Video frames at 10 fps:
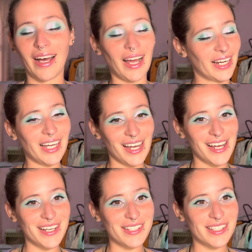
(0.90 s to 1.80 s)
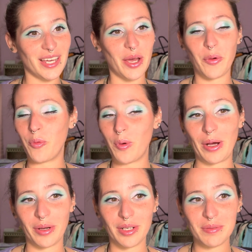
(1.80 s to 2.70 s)
Hi guys,
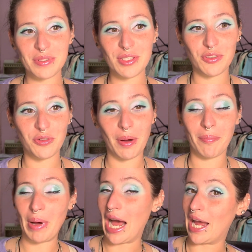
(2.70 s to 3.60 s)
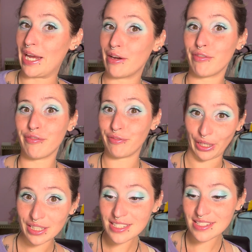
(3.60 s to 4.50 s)
welcome to my
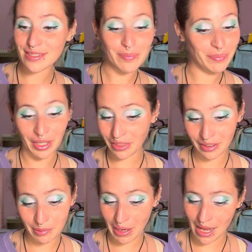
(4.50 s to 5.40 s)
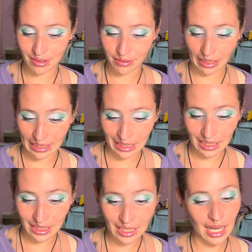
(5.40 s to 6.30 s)
first monthly palette
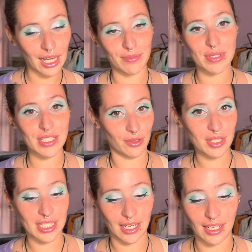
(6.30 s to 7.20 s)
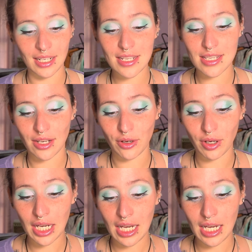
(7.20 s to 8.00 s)
ranking. I'm so excited. So